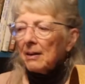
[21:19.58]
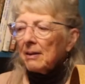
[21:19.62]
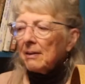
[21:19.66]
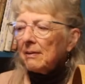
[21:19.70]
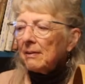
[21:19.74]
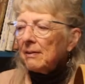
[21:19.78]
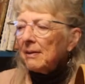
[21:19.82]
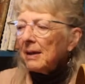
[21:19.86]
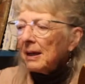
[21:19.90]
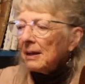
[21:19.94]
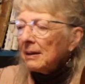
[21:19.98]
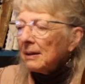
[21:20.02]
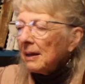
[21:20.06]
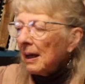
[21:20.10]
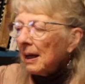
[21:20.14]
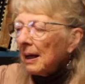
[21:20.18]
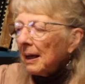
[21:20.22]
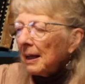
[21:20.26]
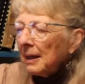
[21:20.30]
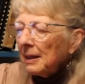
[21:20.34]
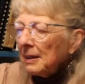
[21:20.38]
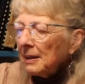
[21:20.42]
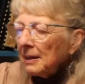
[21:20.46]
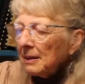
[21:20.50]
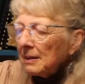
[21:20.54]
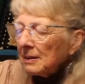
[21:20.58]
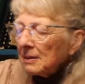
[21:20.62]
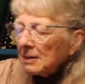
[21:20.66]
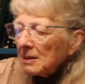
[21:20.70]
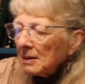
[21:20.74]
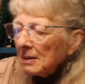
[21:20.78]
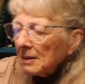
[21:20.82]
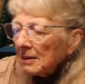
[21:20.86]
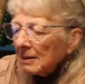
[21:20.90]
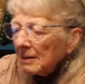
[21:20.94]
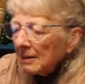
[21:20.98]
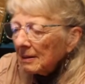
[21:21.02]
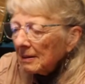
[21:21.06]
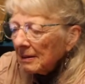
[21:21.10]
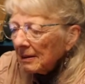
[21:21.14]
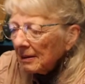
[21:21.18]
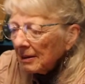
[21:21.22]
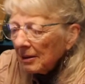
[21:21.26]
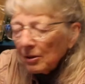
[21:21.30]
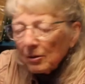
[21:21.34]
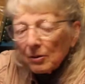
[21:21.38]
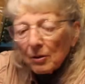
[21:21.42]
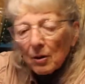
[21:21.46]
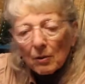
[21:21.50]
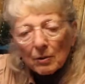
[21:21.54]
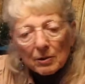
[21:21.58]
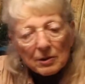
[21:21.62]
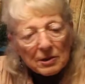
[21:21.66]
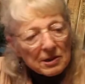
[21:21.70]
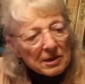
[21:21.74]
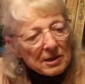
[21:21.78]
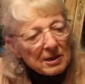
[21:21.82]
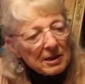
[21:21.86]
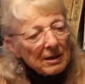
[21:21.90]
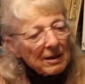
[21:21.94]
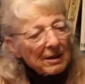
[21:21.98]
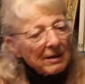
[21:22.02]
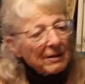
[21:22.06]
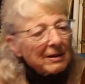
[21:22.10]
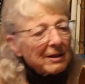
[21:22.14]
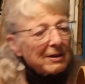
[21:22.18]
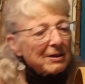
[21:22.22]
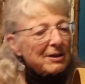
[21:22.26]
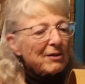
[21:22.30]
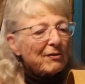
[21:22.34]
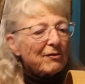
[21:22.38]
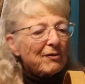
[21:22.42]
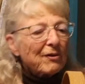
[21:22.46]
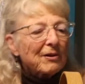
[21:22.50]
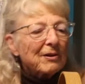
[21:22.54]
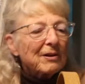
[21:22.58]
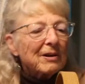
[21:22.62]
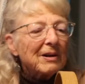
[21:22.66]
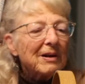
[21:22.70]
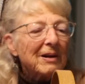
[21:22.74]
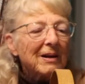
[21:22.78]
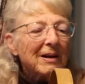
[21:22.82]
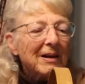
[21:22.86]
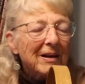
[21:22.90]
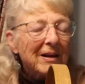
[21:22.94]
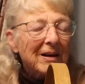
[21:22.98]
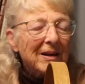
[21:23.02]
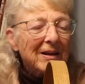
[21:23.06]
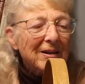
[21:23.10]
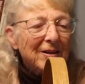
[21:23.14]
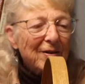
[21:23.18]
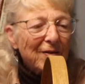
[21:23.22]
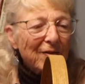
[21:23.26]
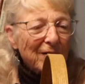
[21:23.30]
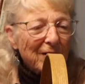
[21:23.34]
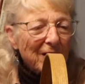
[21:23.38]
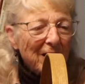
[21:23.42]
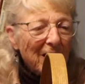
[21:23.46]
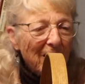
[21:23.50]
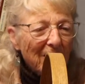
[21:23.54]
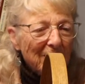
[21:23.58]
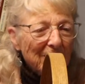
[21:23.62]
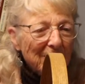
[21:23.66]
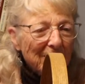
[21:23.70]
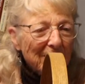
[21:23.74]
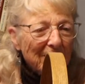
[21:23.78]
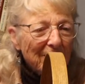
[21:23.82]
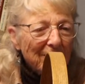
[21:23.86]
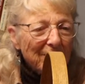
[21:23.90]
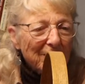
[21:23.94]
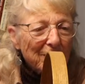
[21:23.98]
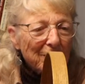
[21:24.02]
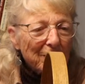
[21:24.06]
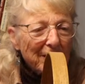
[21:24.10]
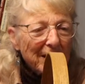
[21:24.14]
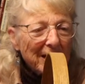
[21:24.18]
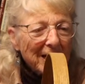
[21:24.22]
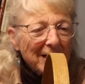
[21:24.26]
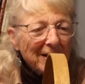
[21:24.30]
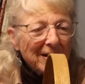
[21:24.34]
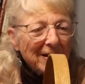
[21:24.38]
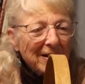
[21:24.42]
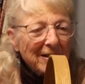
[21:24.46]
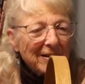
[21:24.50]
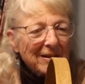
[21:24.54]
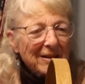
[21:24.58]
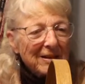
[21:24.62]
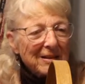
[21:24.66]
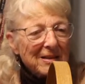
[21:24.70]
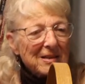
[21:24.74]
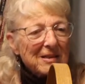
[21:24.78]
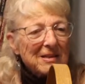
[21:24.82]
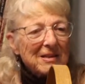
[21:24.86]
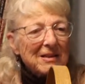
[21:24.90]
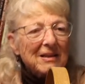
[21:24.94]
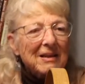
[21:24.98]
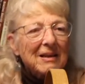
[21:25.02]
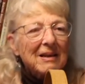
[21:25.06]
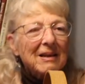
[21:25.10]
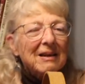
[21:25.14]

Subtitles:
then you notice the different color of the reed. This